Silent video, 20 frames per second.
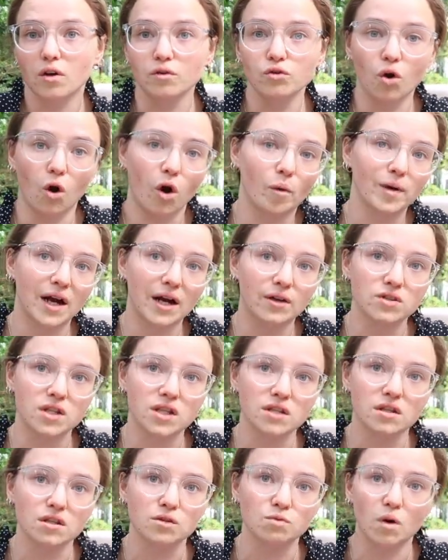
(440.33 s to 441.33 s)
Not a Brown
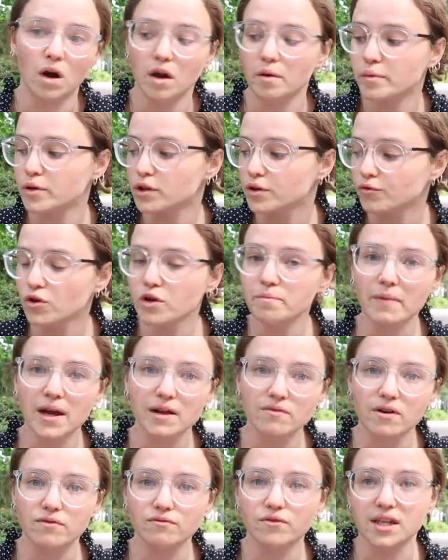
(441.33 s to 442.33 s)
Sisters one, but the
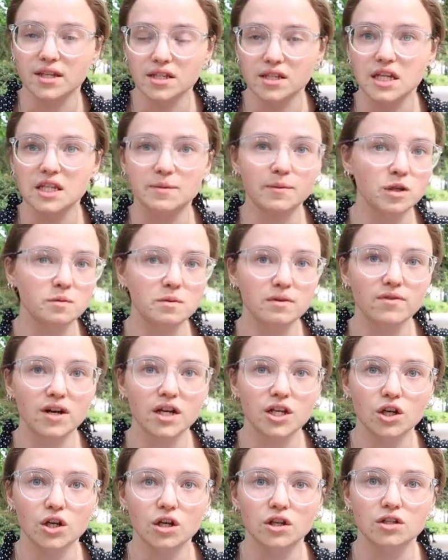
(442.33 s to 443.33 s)
roommate risk is supposed to be.
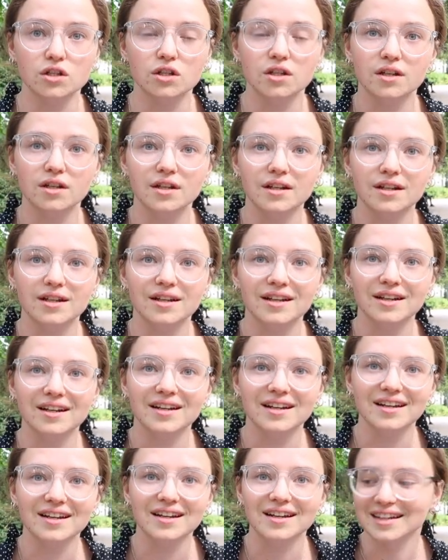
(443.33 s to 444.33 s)
Oh, I love a close
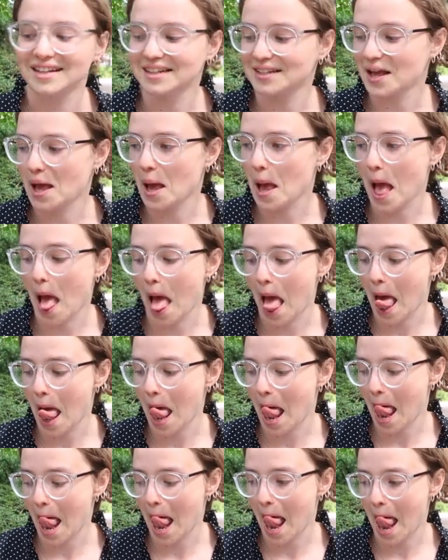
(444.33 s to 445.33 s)
proximity. I didn't even
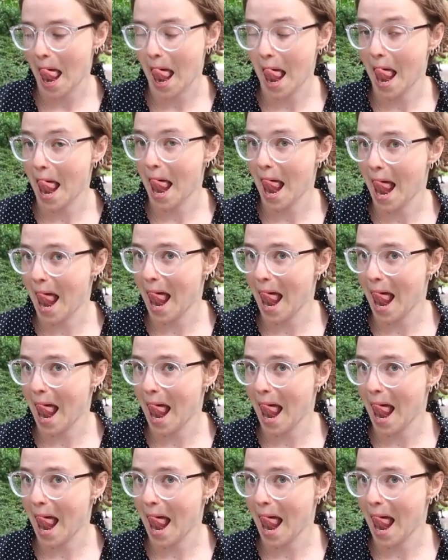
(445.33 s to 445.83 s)
realize.